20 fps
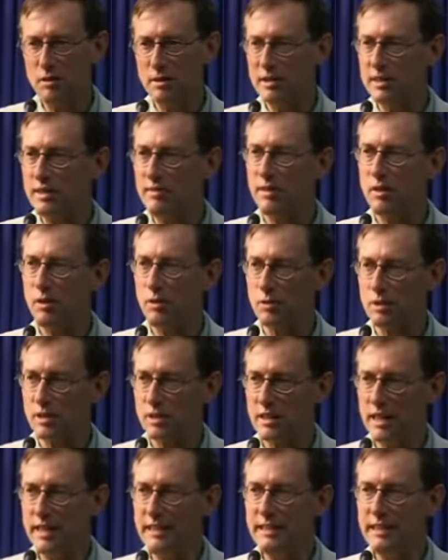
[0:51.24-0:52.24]
it's even older.
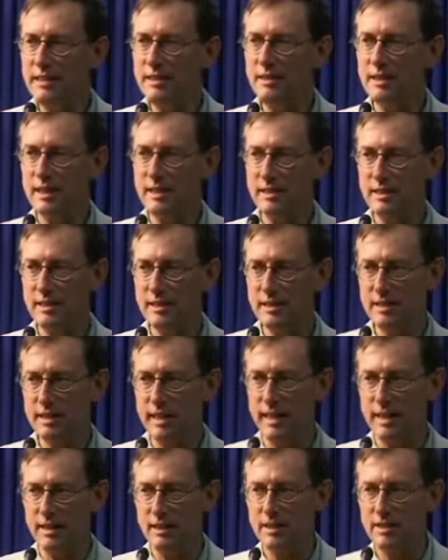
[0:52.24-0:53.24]
It's
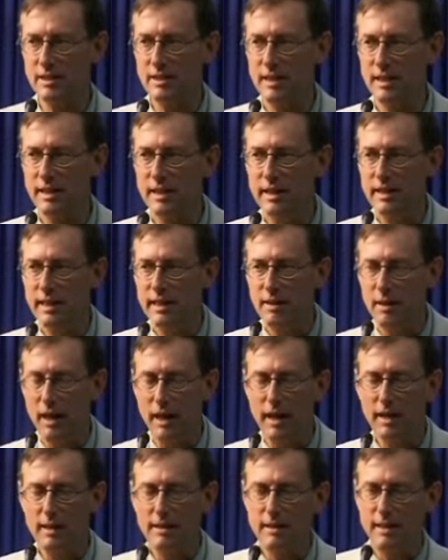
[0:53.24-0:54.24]
1966.
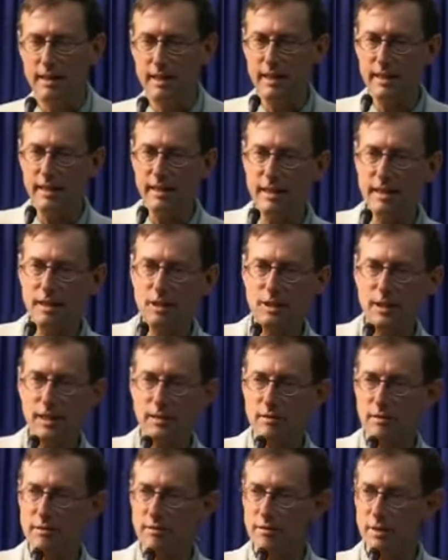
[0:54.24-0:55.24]
The Leeds
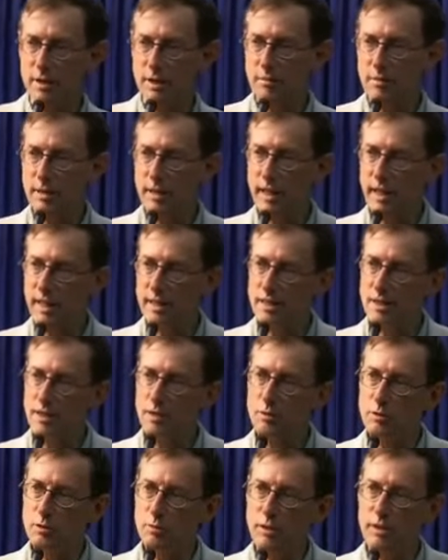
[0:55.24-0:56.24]
General Infirmary
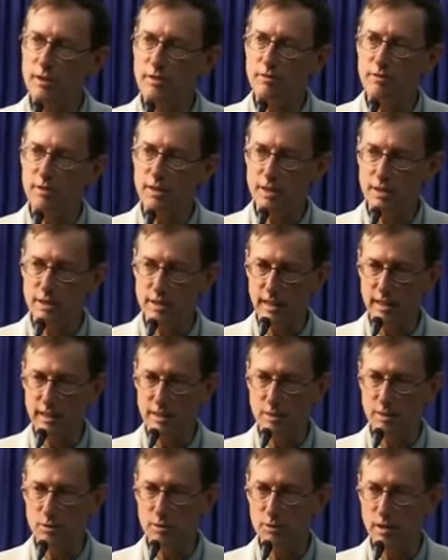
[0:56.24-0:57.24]
ITU was one of the first
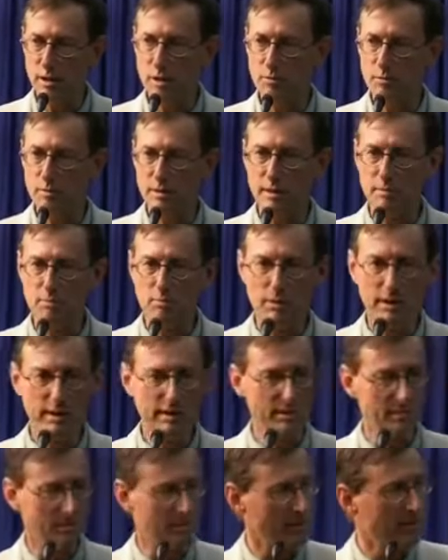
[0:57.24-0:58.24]
ITUs opened in
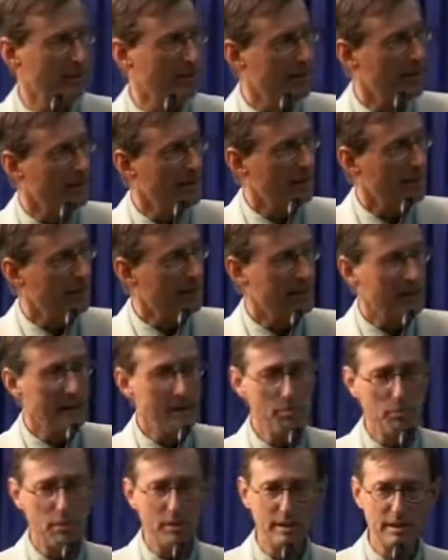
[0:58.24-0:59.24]
Britain. And the
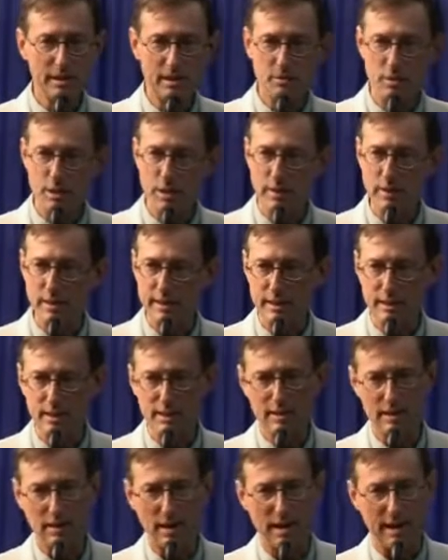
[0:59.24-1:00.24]
key point I'm showing this
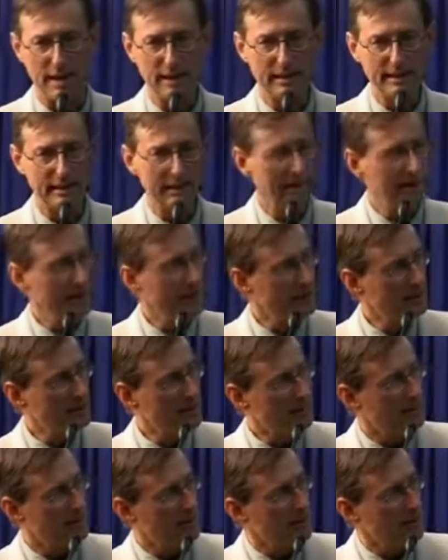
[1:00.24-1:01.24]
slide is
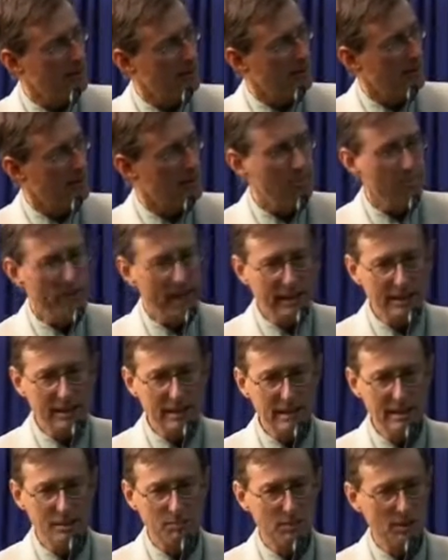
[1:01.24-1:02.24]
that the
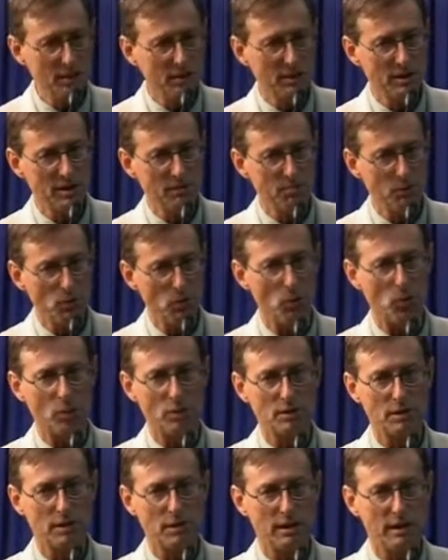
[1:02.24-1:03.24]
mechanisms of
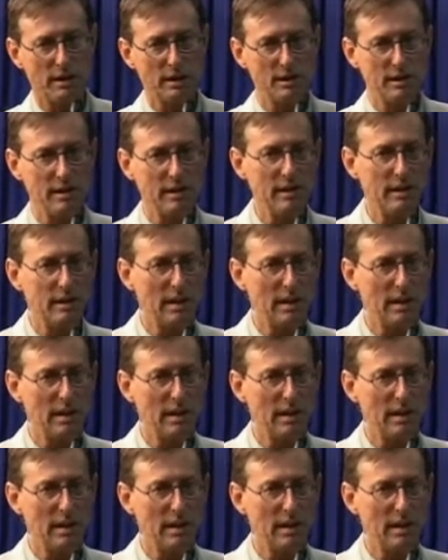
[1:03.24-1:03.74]
support are still